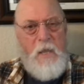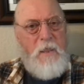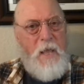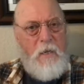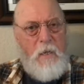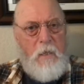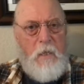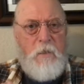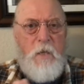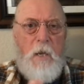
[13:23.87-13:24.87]
then it
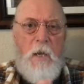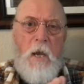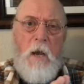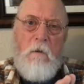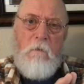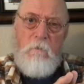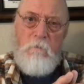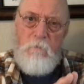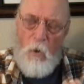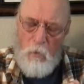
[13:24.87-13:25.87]
is a
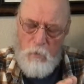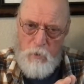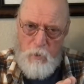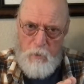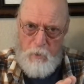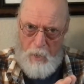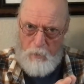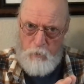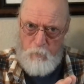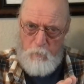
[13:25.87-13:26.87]
false
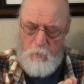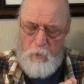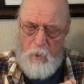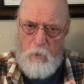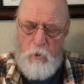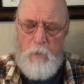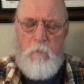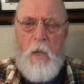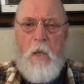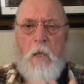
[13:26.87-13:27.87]
attachment pathology.
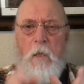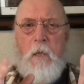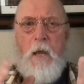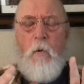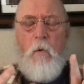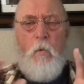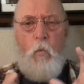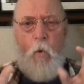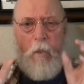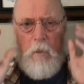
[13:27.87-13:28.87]
Now,
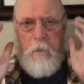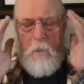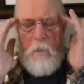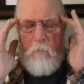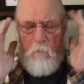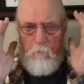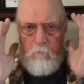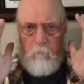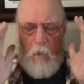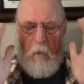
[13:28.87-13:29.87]
what the
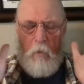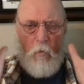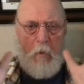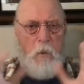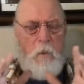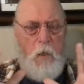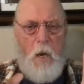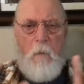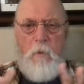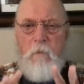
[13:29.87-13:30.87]
ignorant,
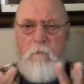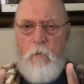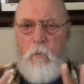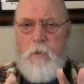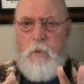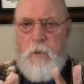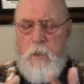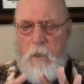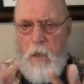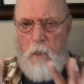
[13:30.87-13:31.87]
incompetent forensic
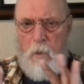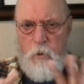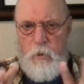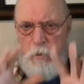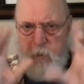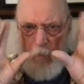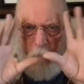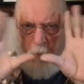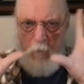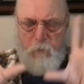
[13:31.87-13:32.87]
psychologists and
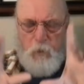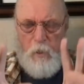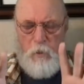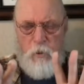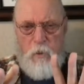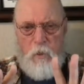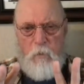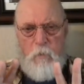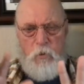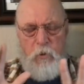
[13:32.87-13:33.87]
reunification
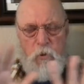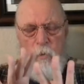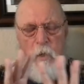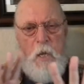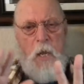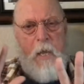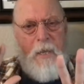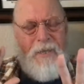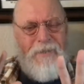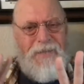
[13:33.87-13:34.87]
therapists do
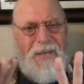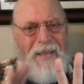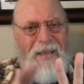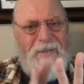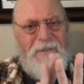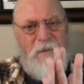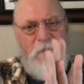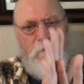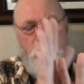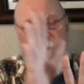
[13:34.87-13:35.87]
is they get to
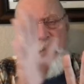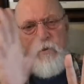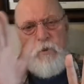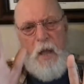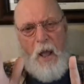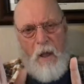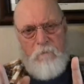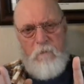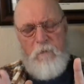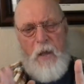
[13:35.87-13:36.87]
the first
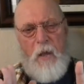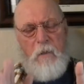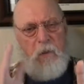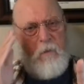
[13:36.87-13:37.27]
half of that